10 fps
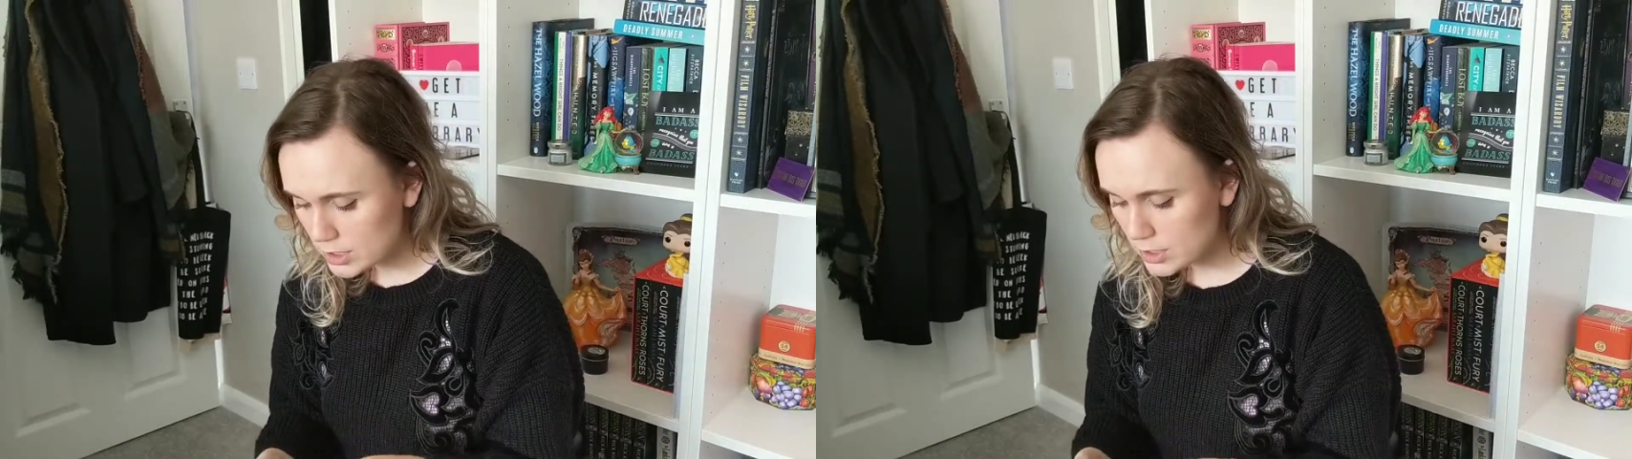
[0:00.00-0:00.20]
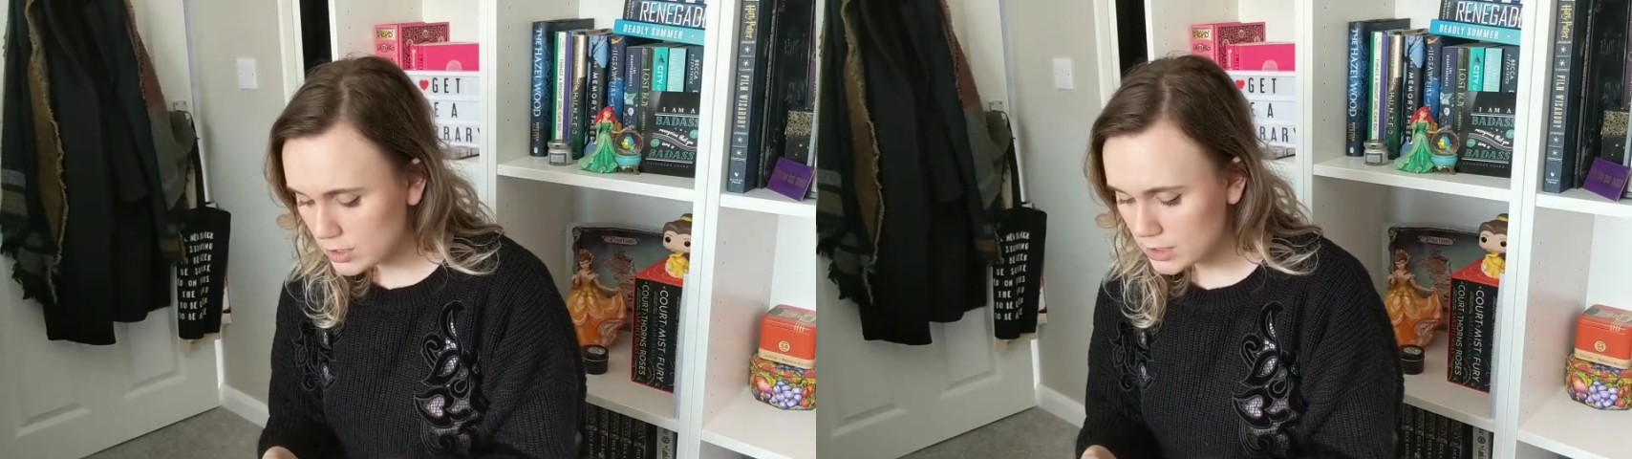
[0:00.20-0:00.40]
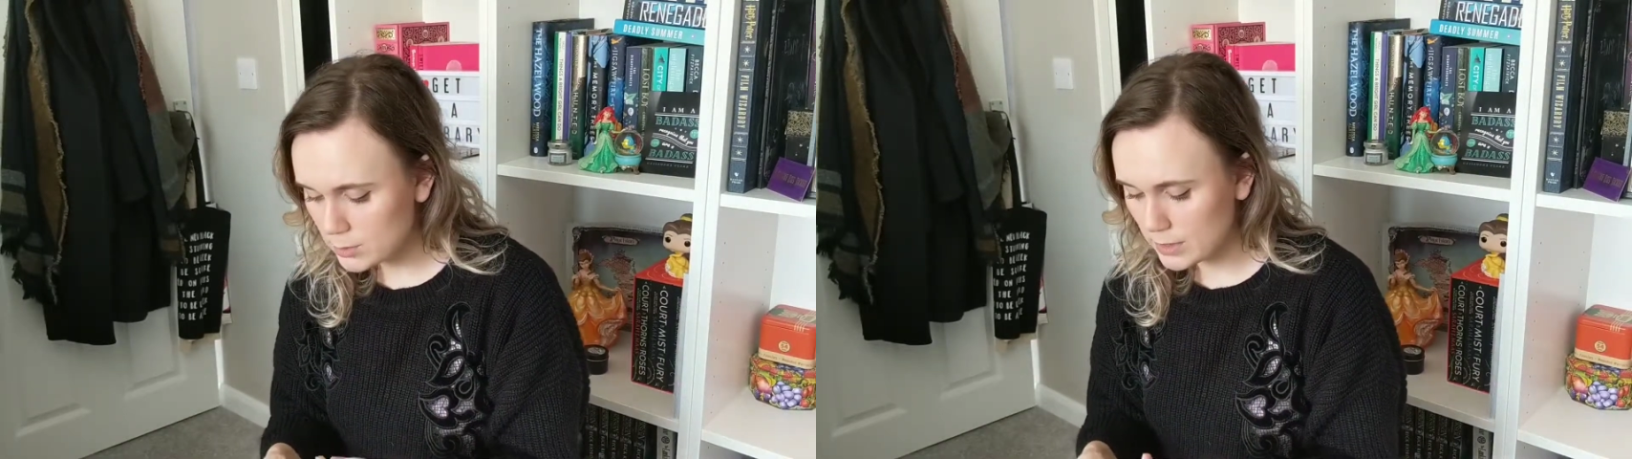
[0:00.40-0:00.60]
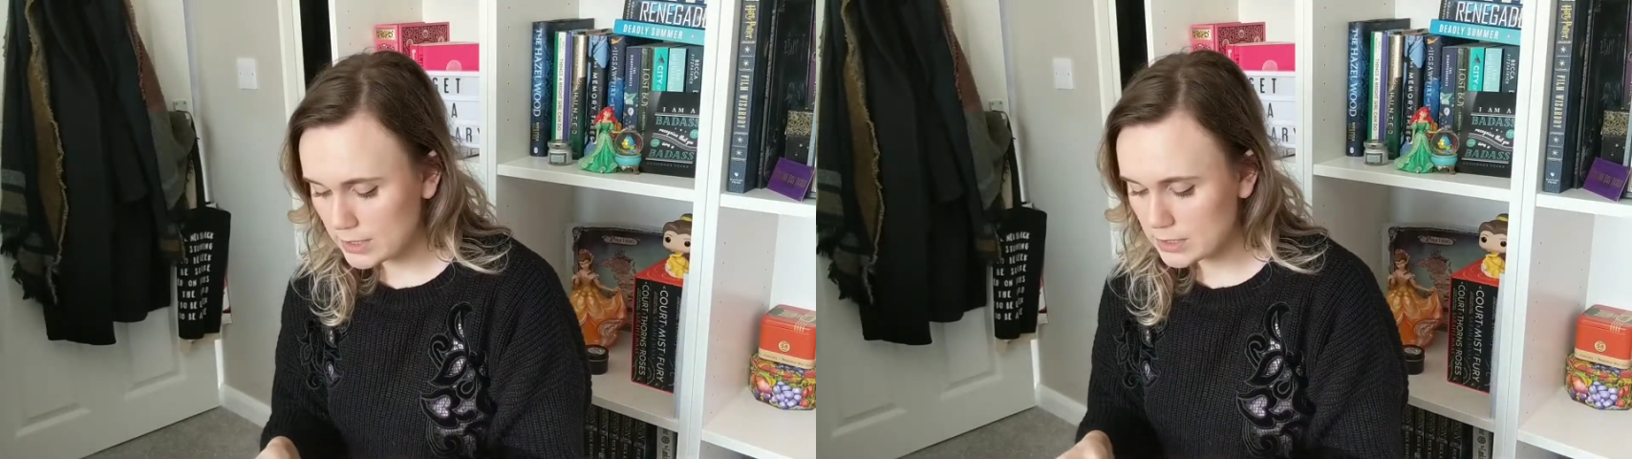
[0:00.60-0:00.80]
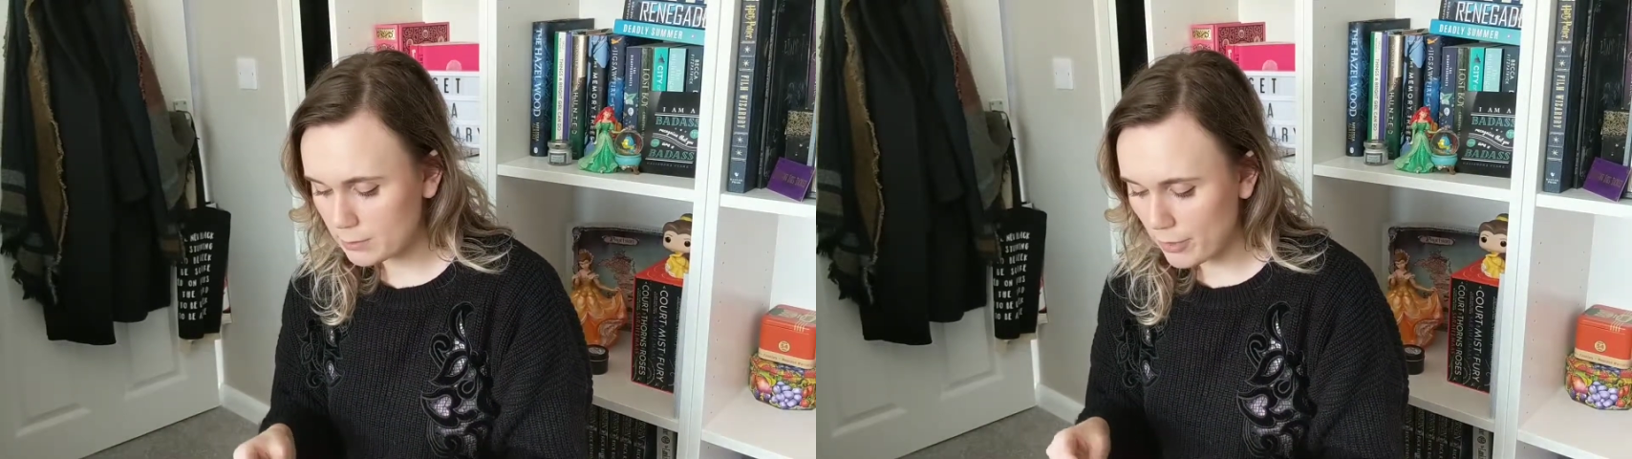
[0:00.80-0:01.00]
so this one
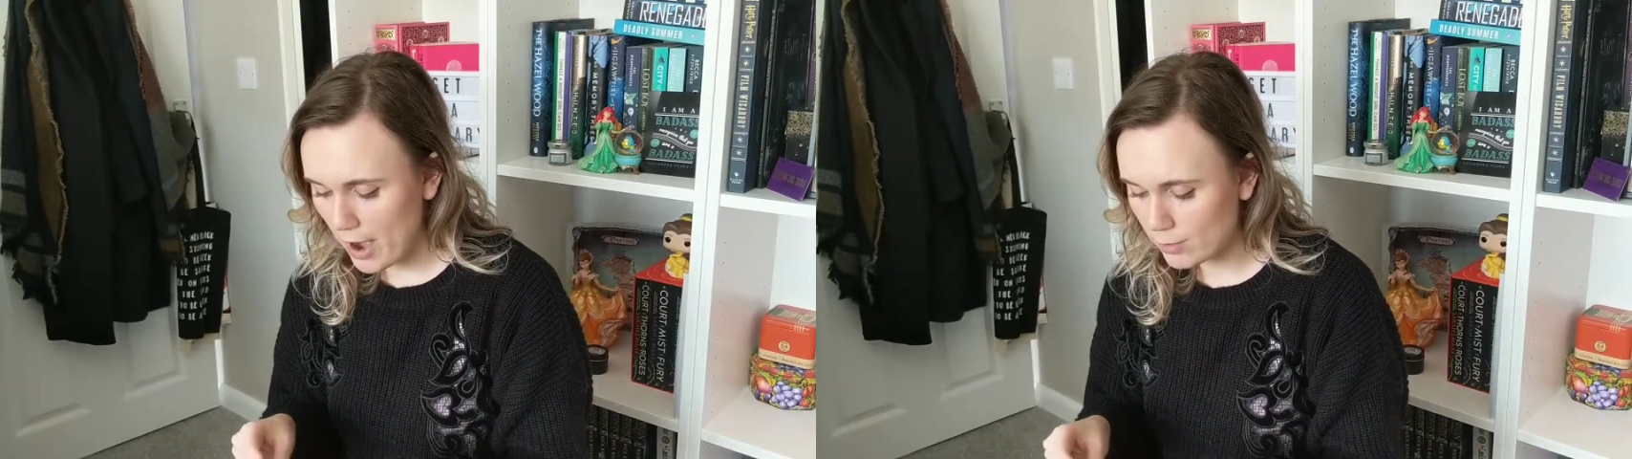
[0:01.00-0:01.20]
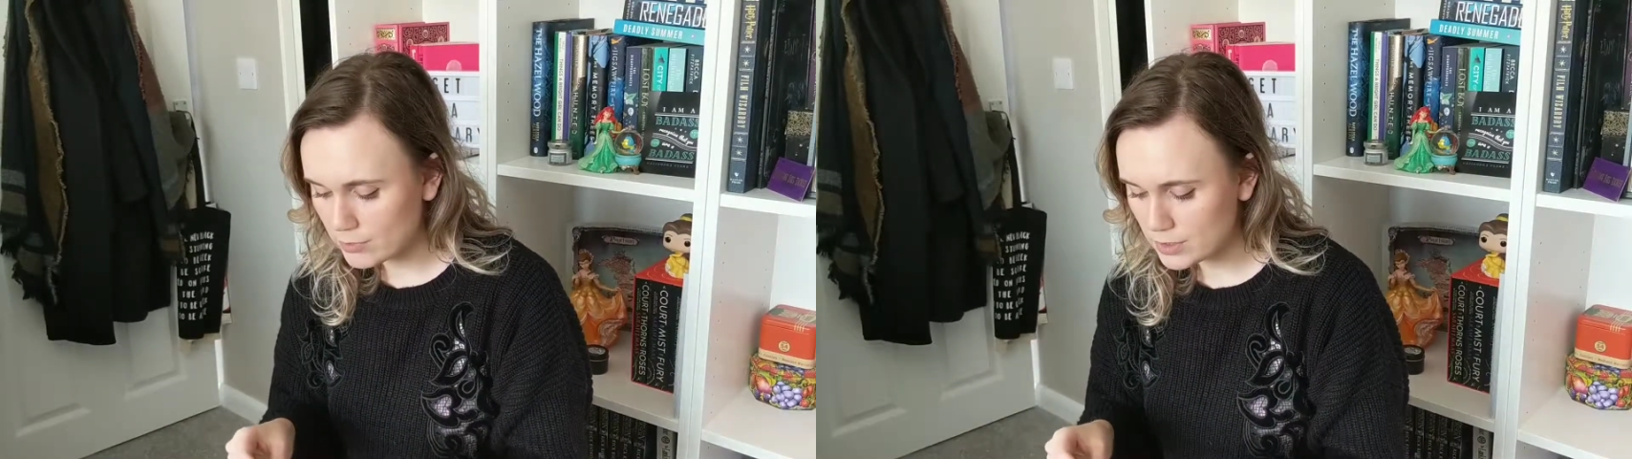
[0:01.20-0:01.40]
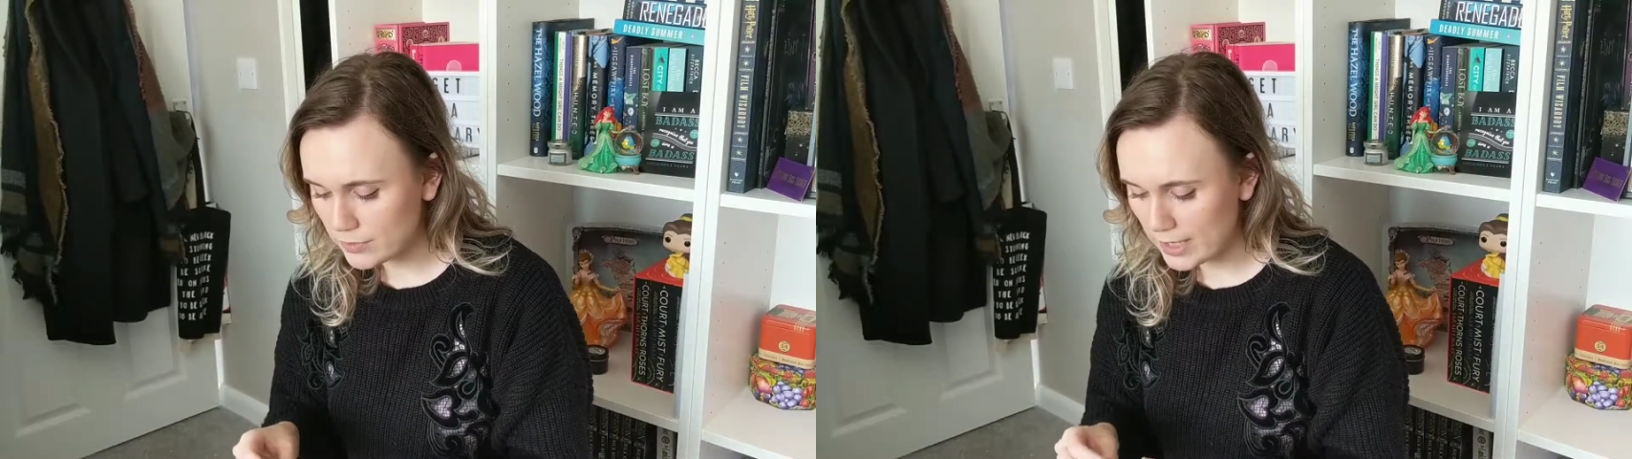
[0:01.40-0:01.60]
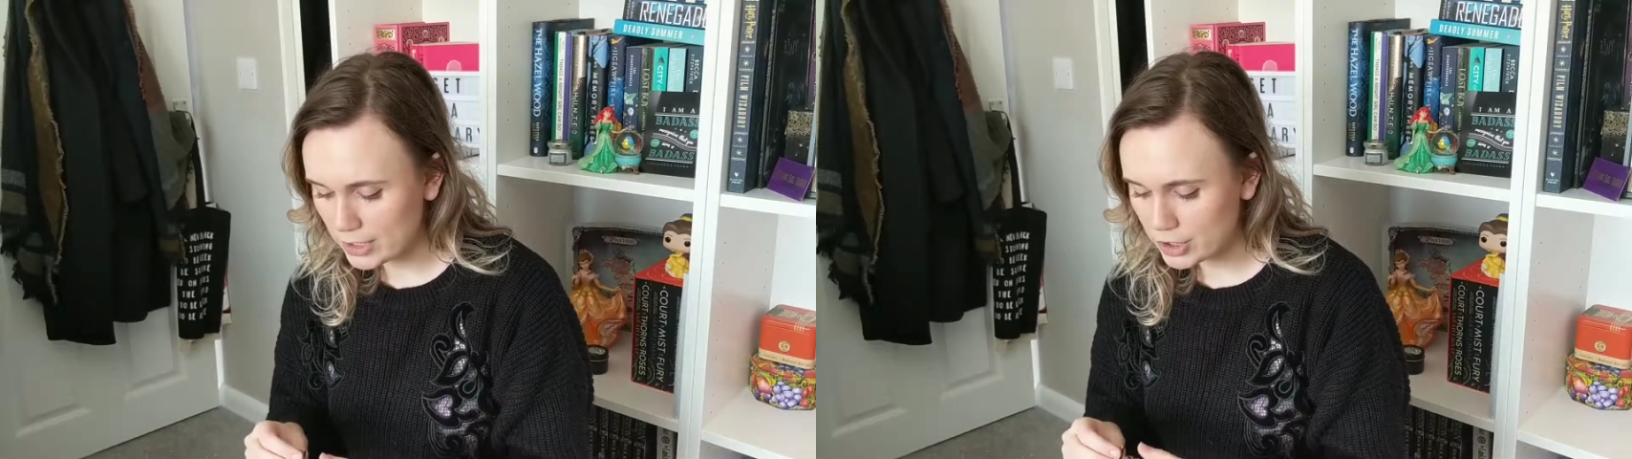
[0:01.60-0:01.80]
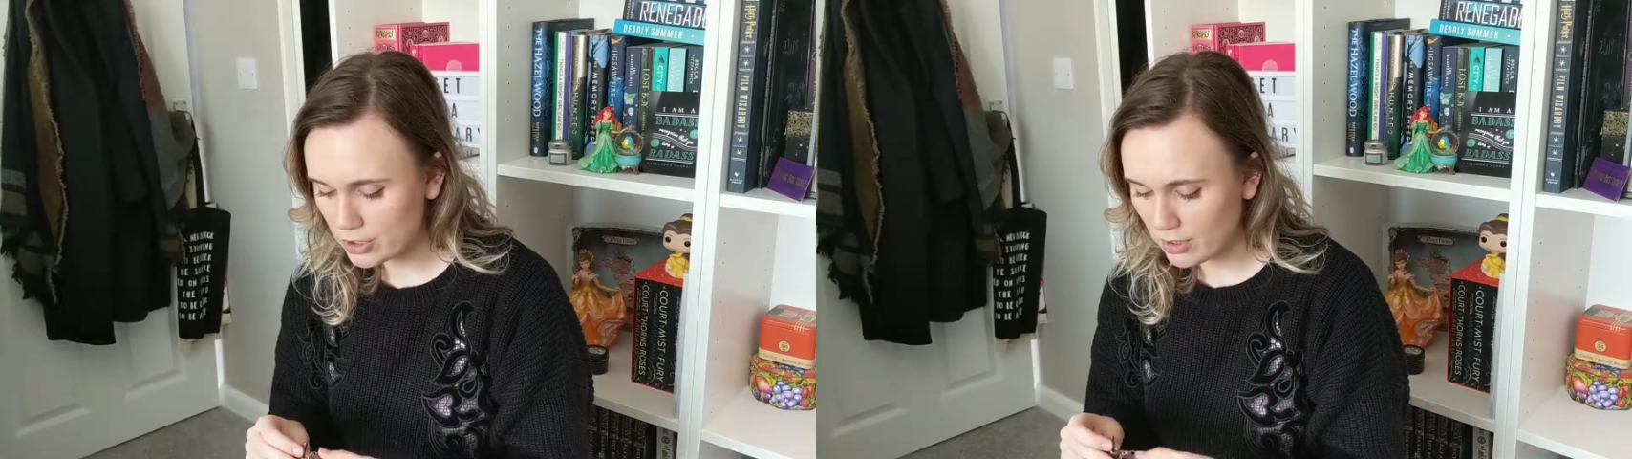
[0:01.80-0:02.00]
is the browns for
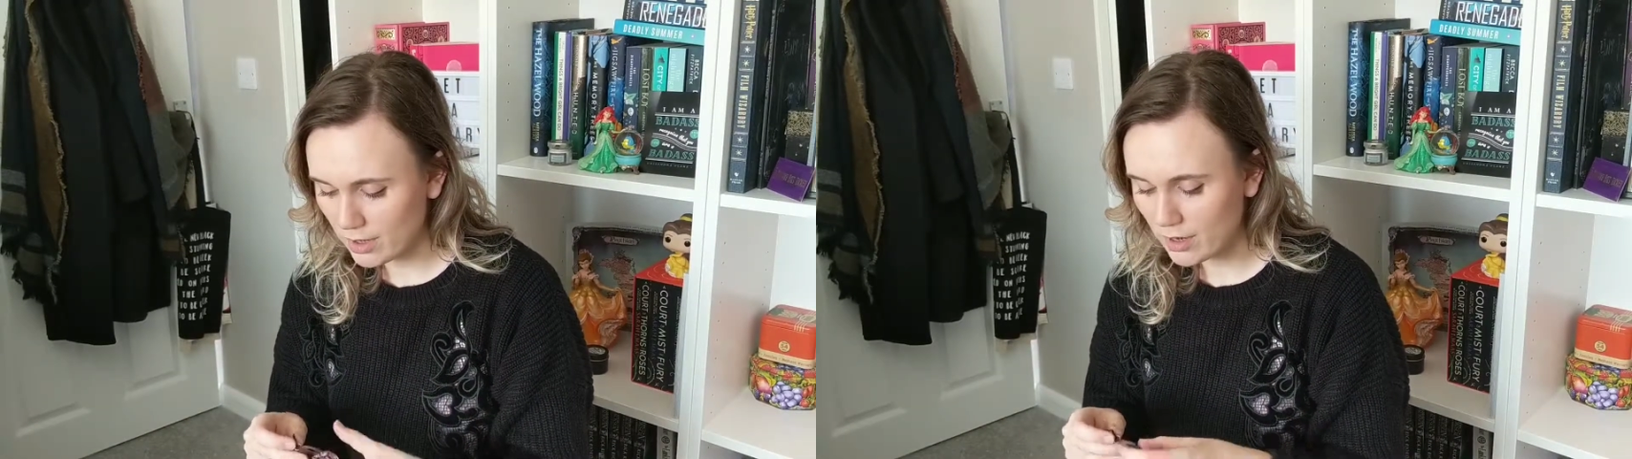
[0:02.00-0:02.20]
nature